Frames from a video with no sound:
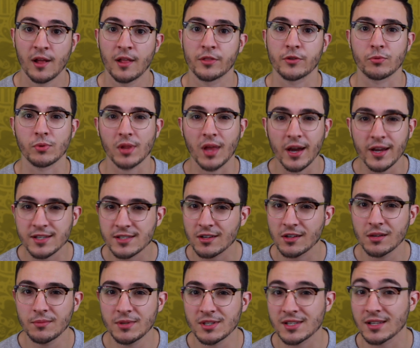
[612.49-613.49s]
The reliance
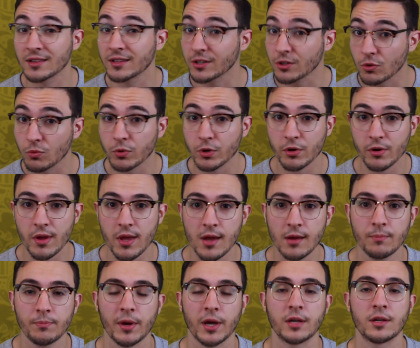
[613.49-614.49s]
on him is a little
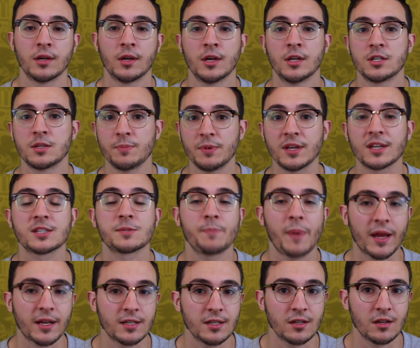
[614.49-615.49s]
worrying, but to be
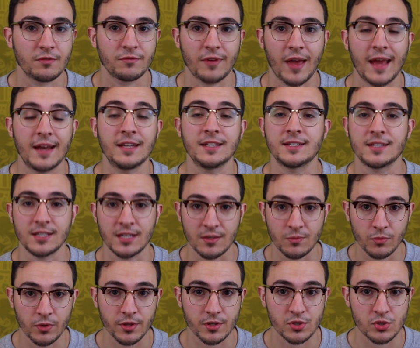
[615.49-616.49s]
expected of any
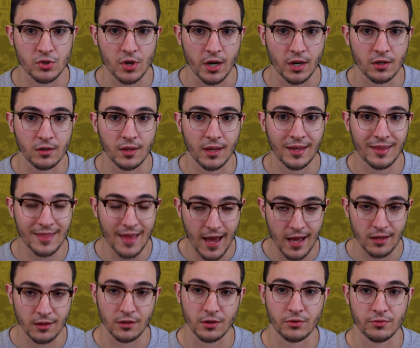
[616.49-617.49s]
team with a striker like
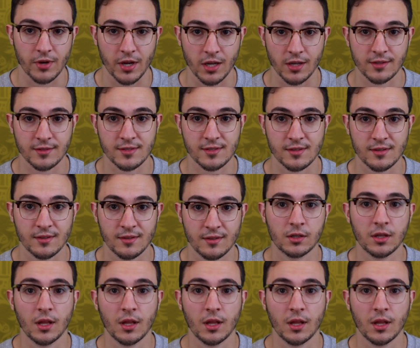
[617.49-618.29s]
that in their ranks.